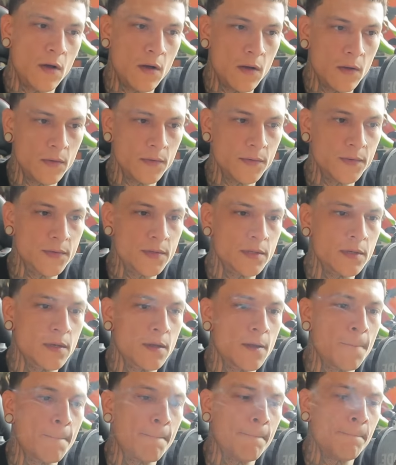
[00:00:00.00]
halt.
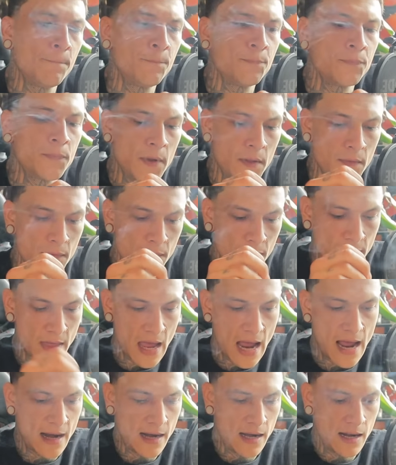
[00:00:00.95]

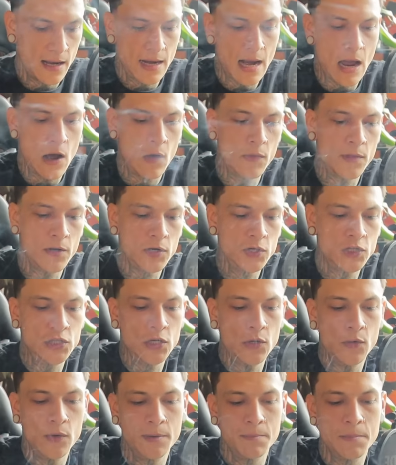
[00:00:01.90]
That, now they're
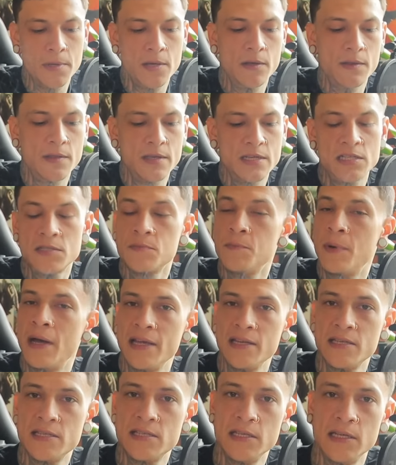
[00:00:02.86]
showing me this
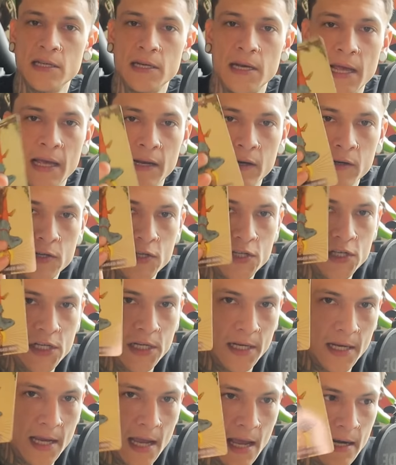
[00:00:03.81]
Piscean
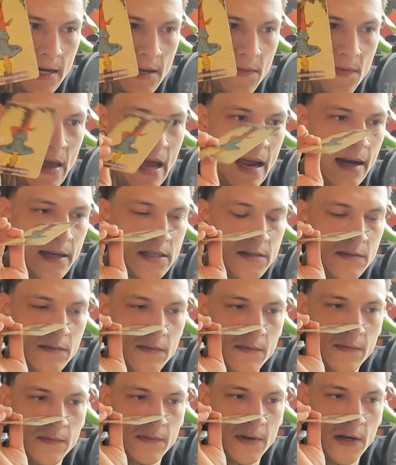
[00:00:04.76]
energy again, and that's
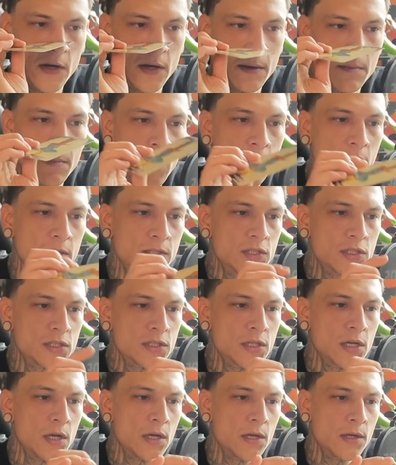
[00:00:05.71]
very
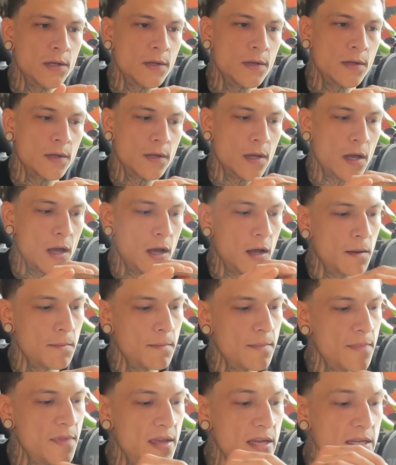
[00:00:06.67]
much
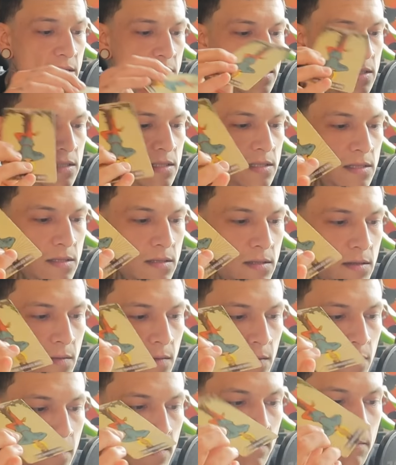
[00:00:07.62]
this.
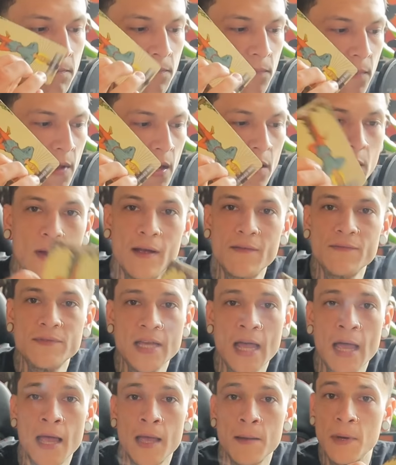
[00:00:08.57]
I don't have
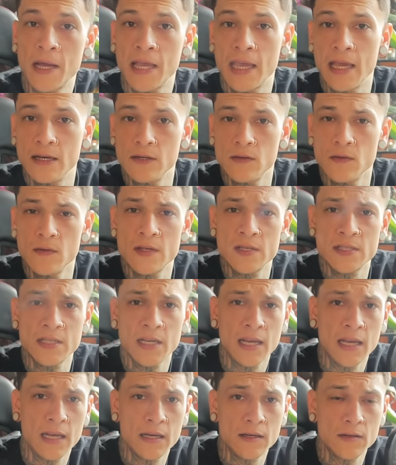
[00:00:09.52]
time, I can't do this,
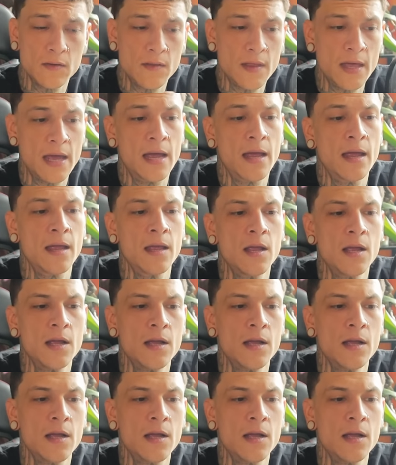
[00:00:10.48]
I can't do that.